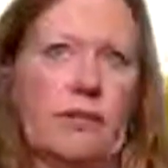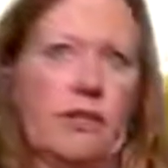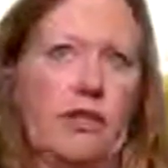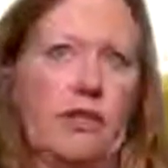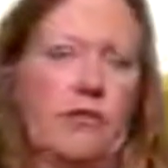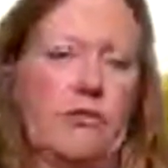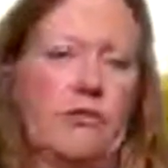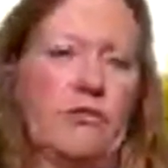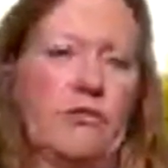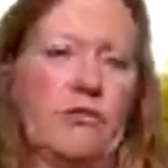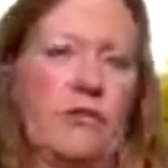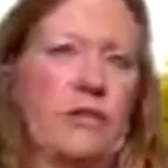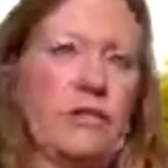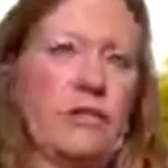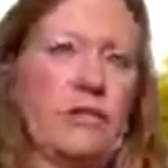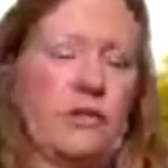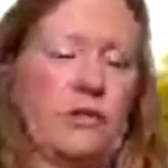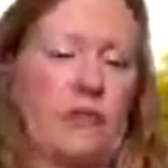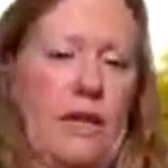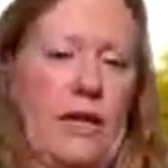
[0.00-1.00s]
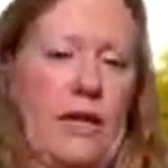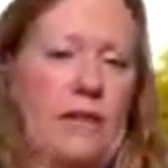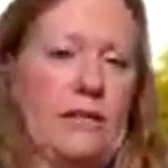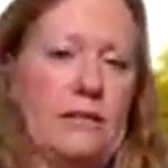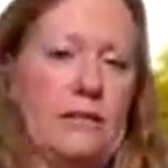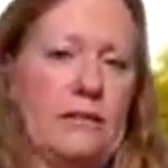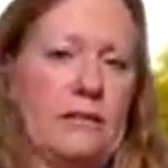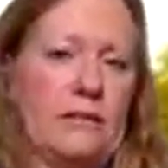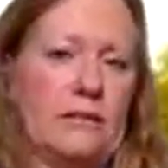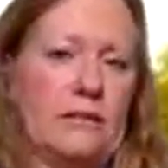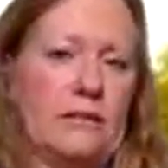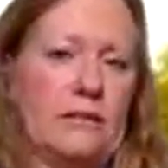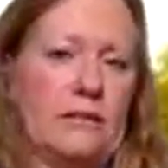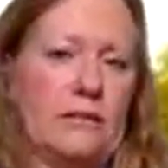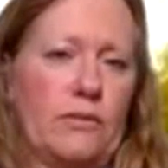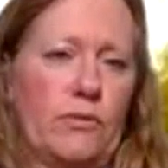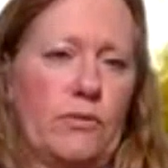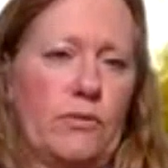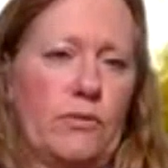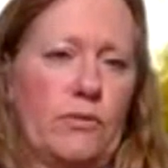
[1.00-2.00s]
UV is a great
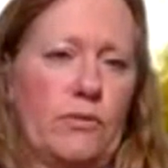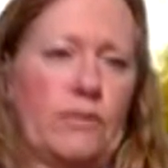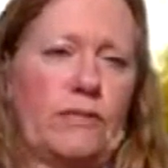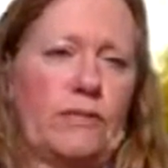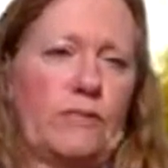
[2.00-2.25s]
breaker,